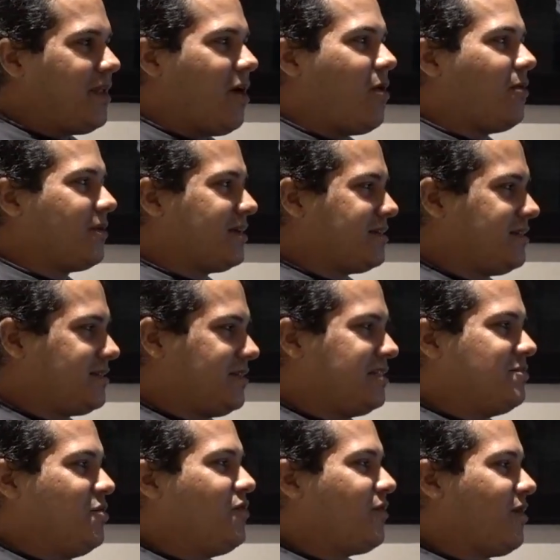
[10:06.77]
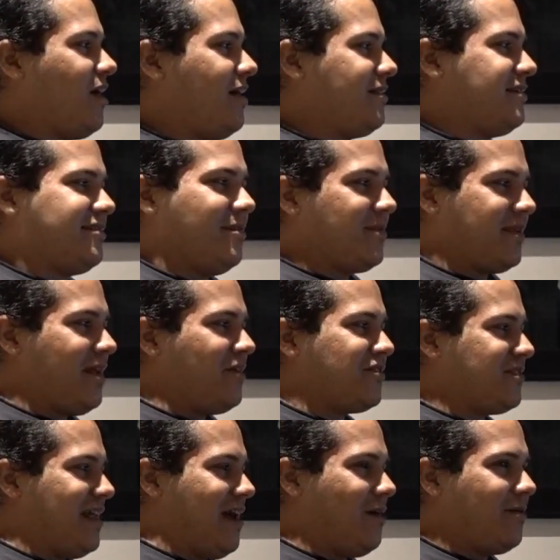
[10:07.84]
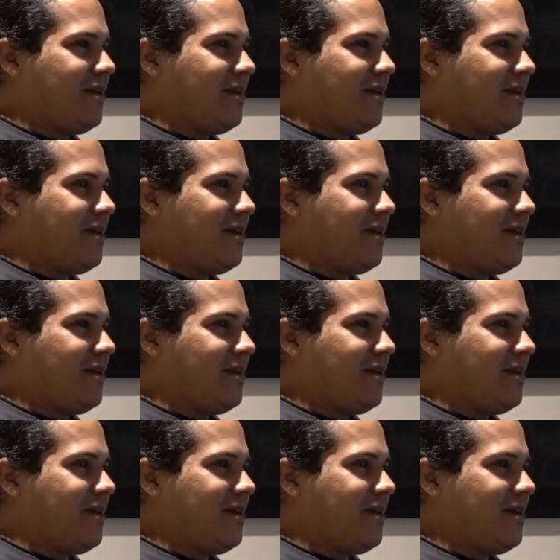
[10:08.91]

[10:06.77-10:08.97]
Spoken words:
No, because he's moving on to something else now.